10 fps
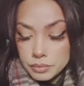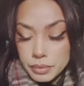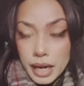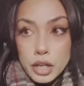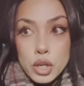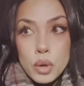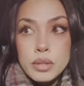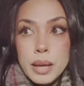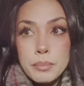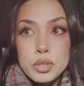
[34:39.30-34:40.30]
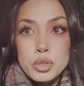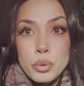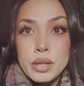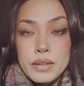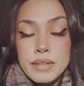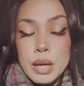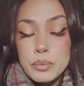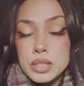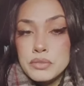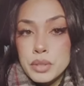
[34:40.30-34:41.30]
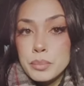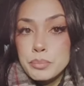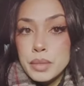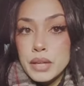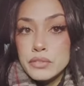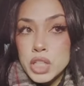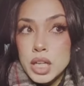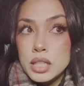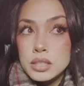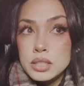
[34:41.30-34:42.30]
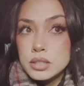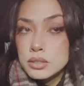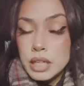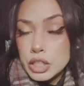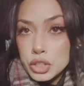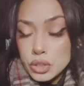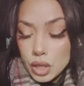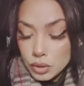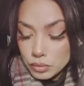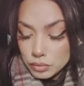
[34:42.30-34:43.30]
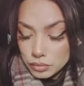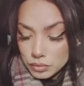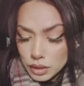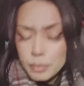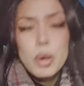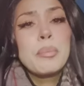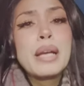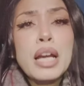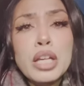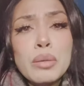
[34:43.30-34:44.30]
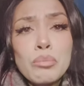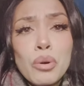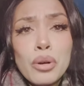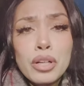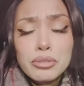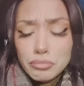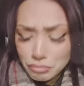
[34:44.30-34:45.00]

But I know that majority of that was from PF Chang's. I just know. I'm hoping I get more.